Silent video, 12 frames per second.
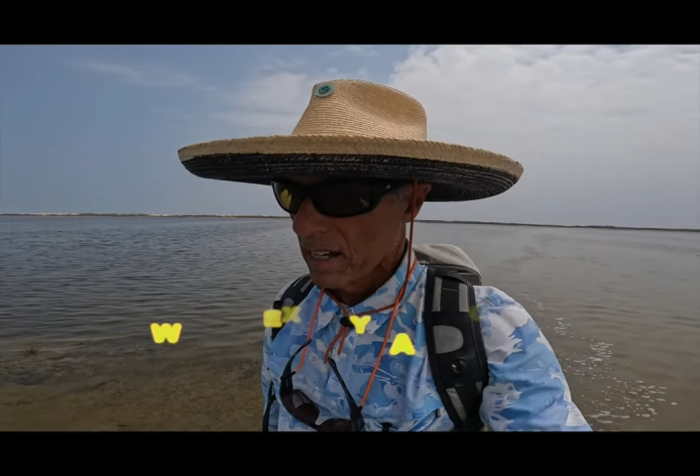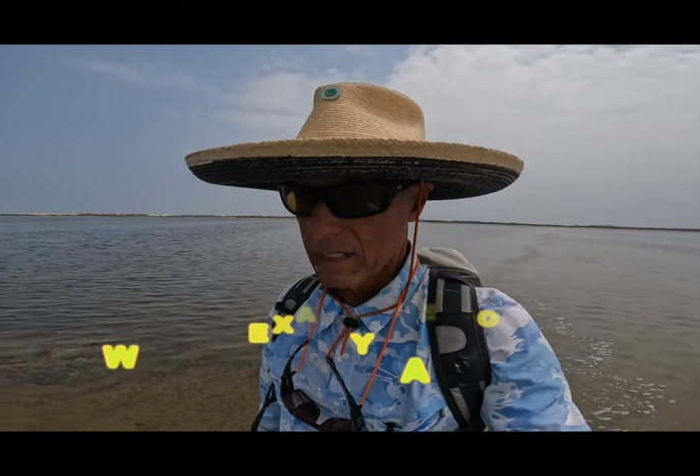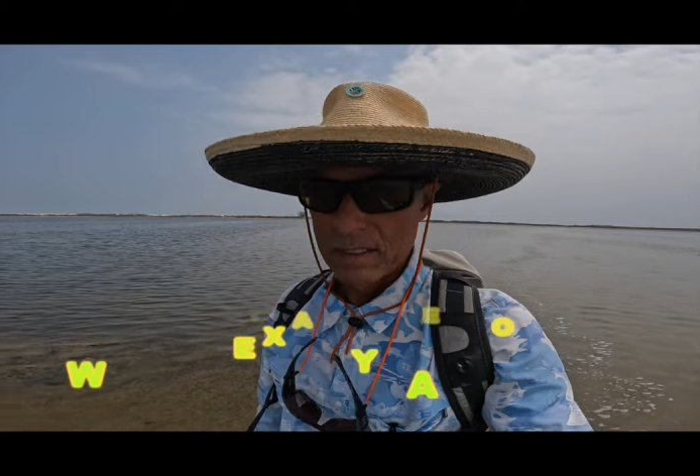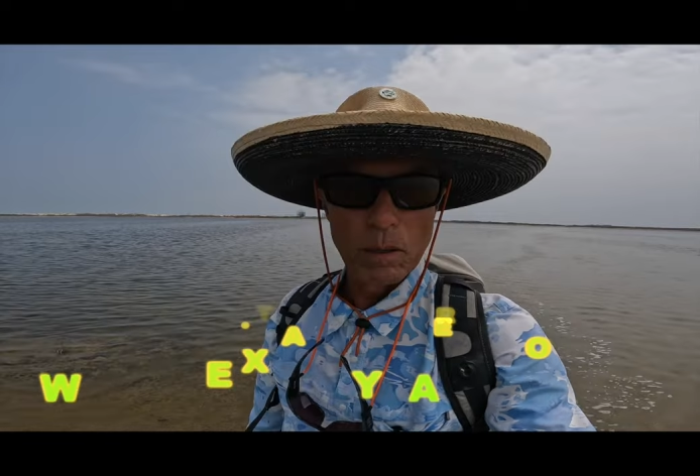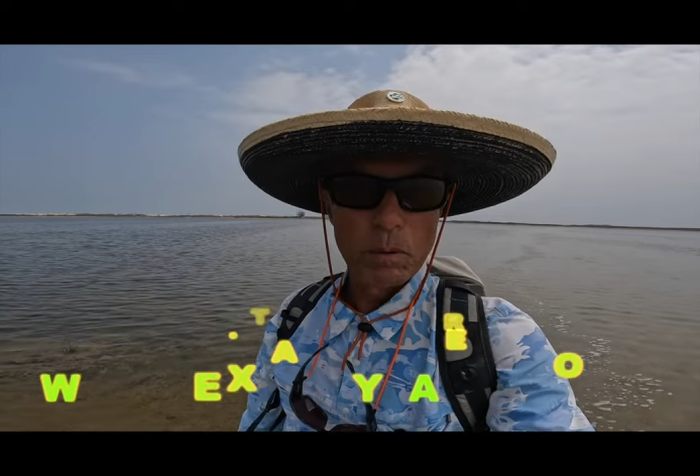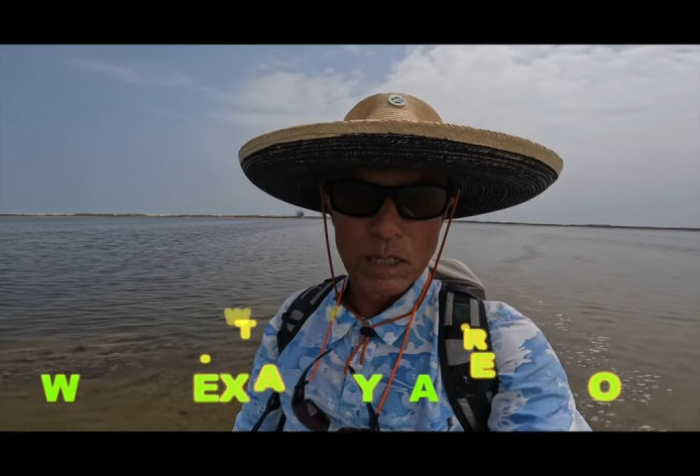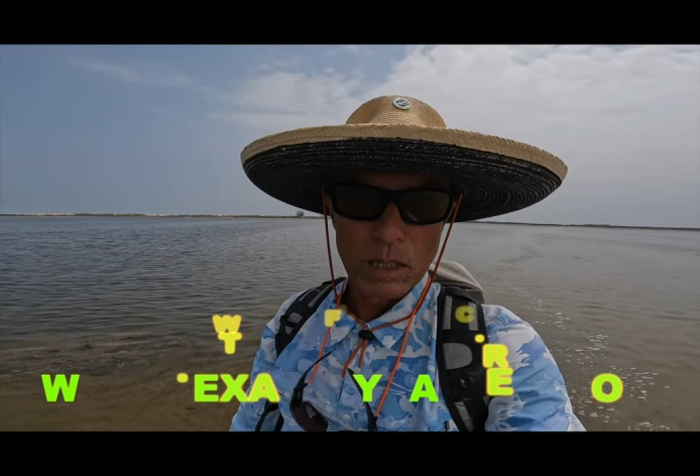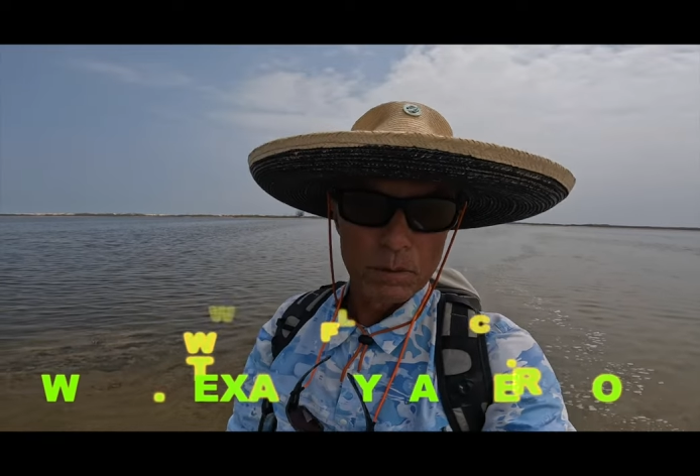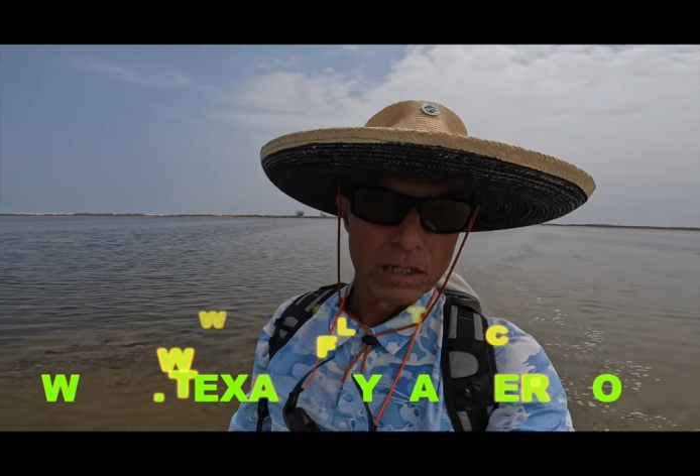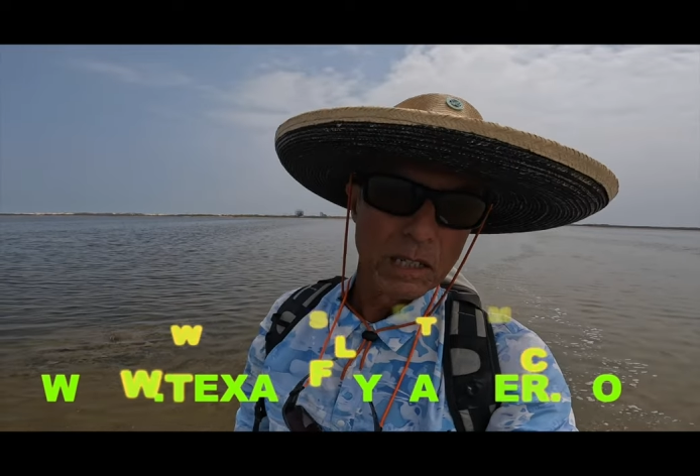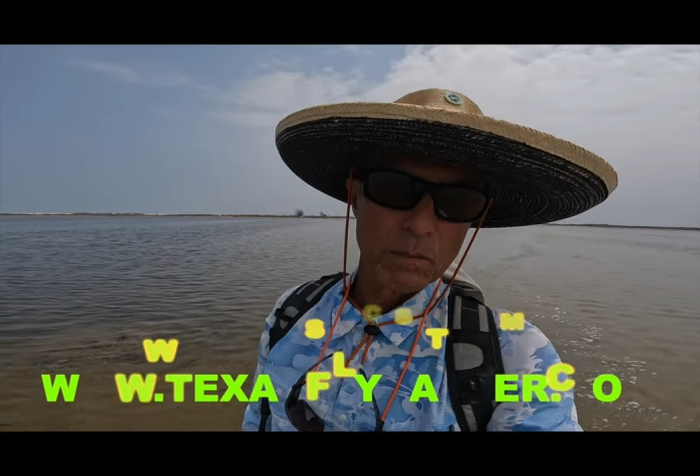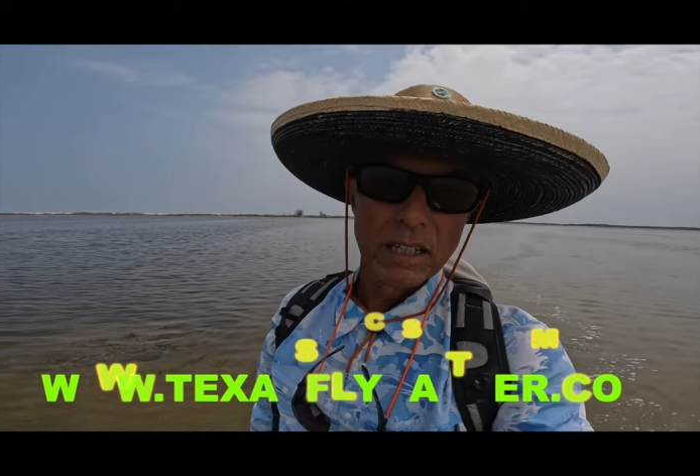at
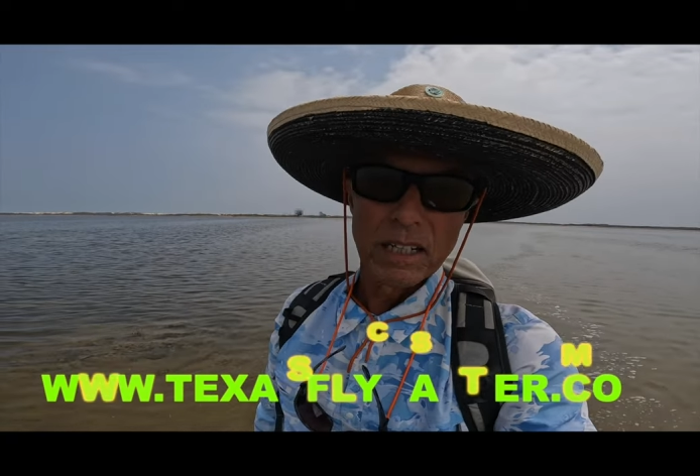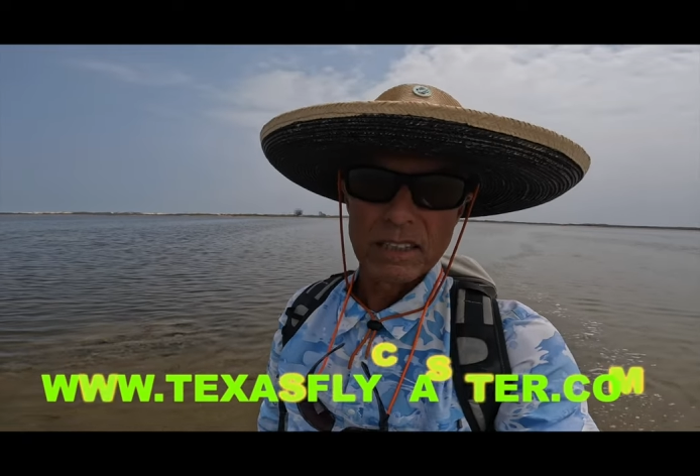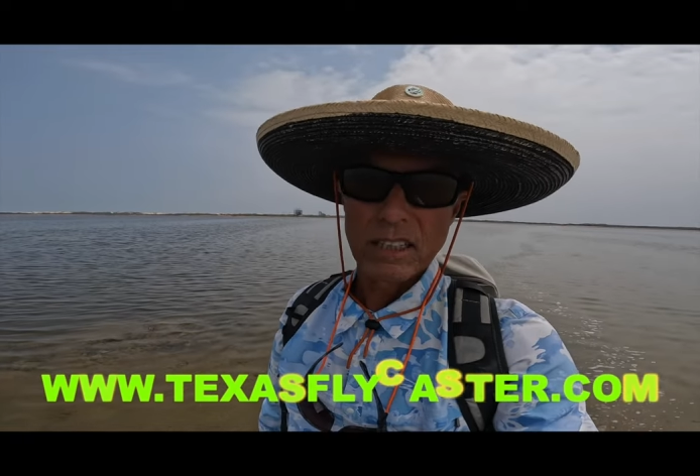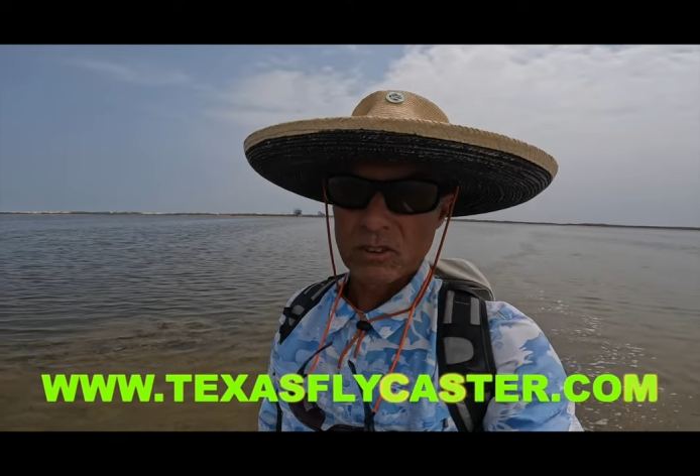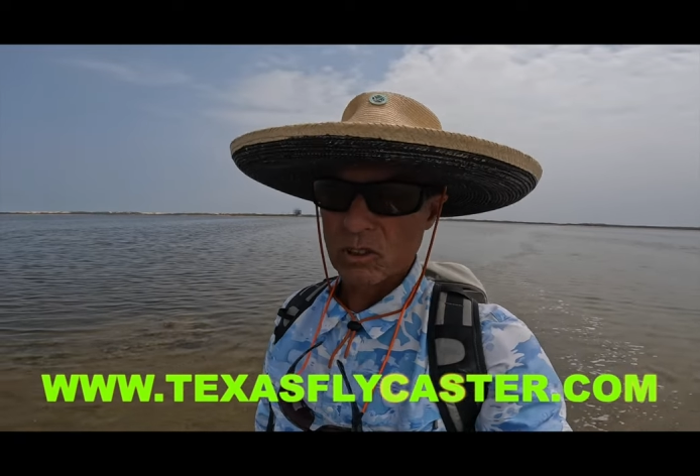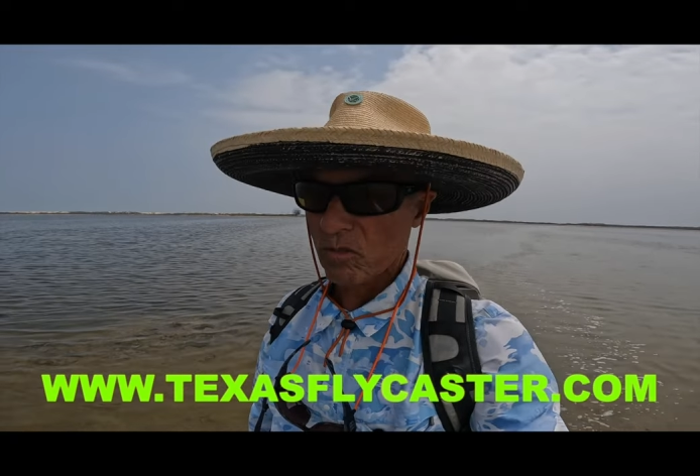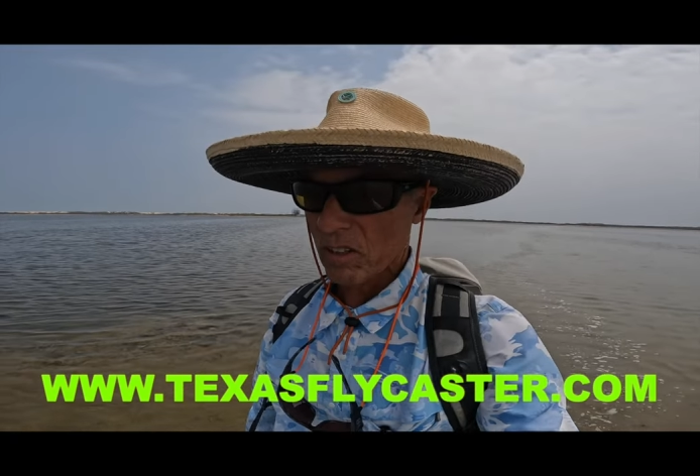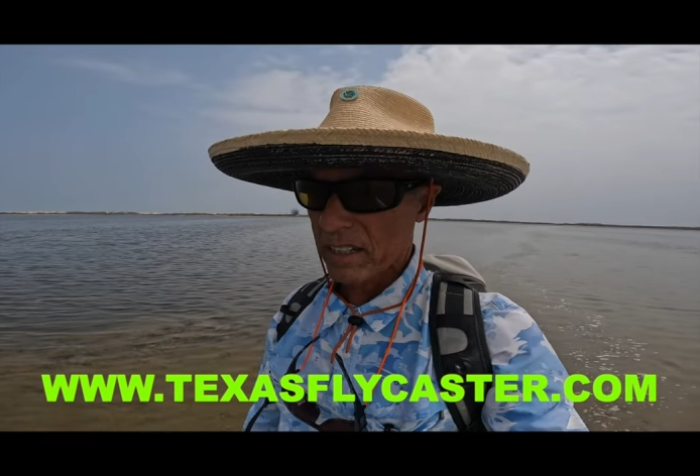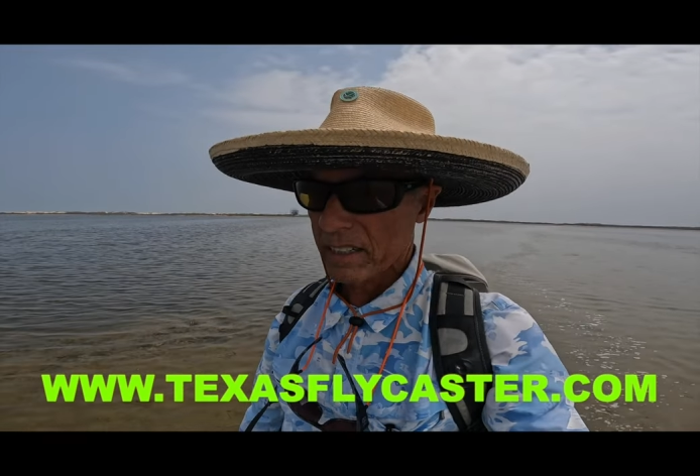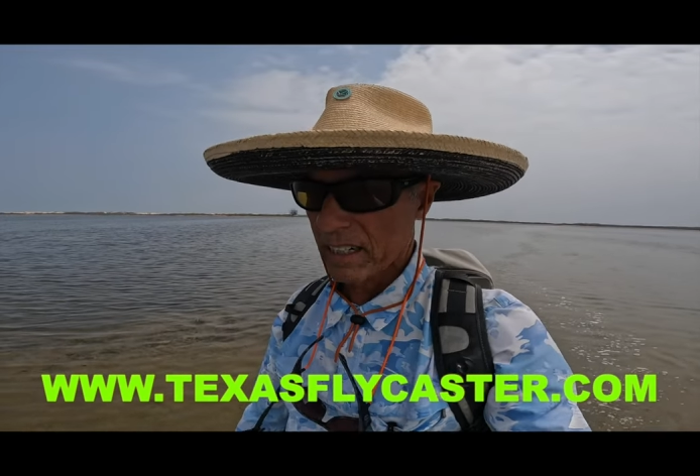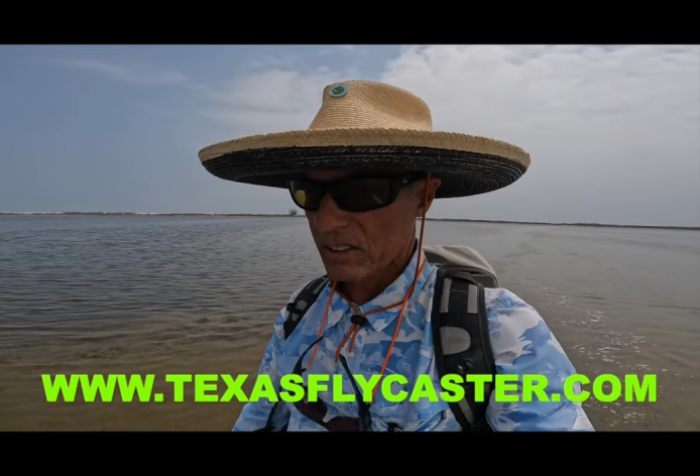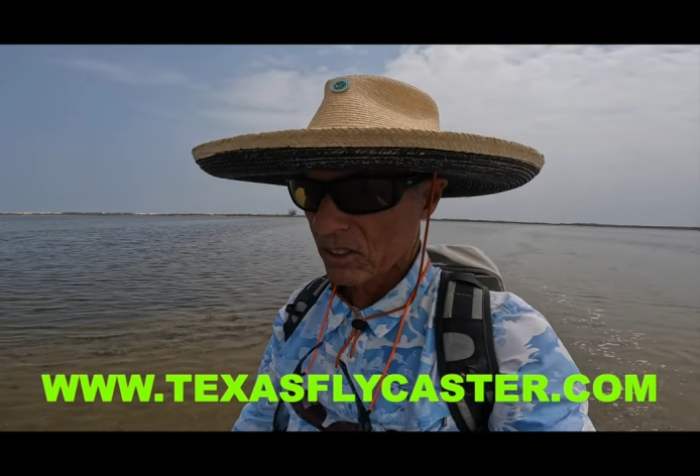
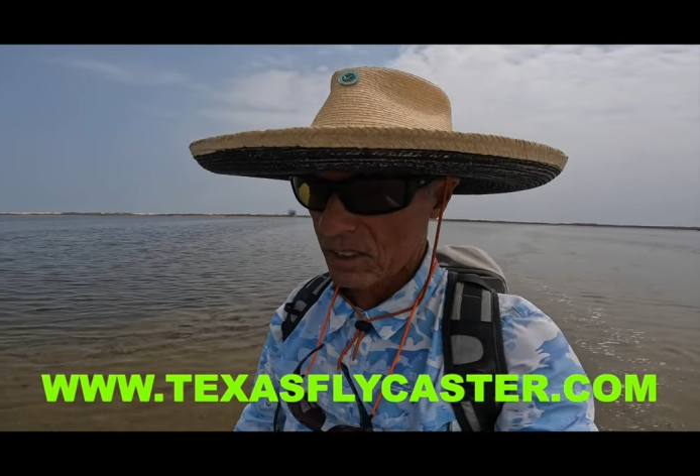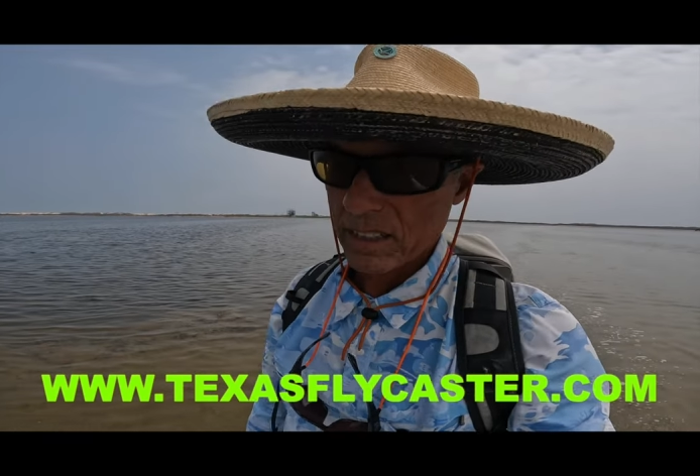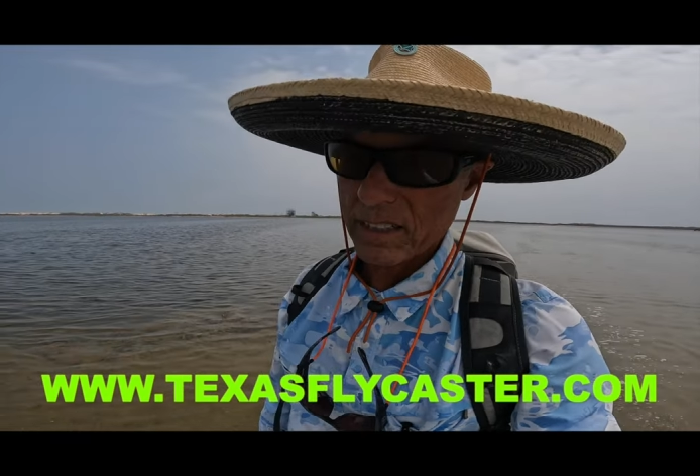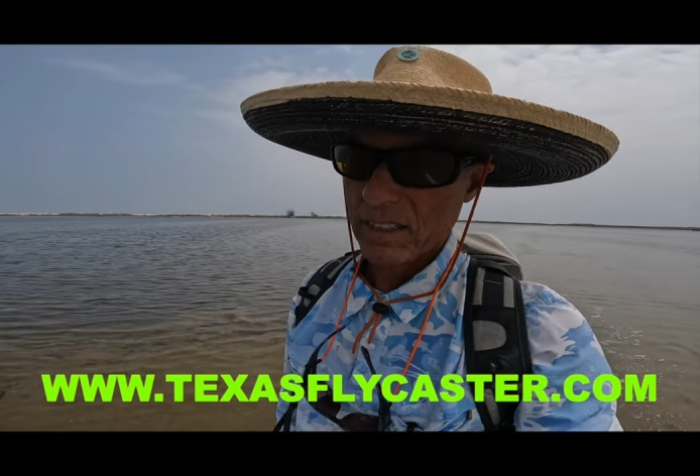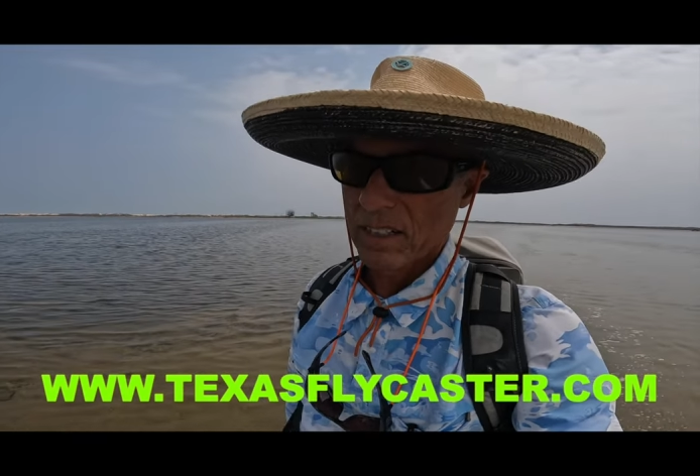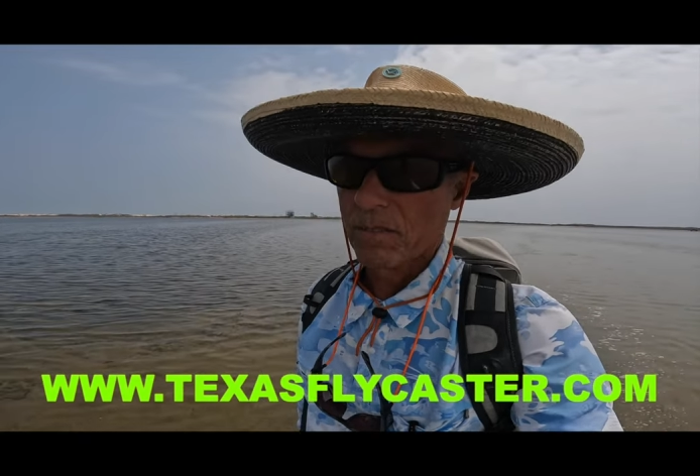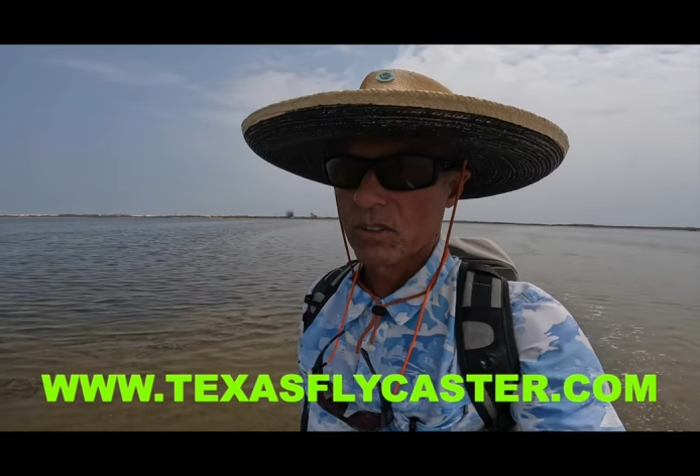www.texasflycaster.com.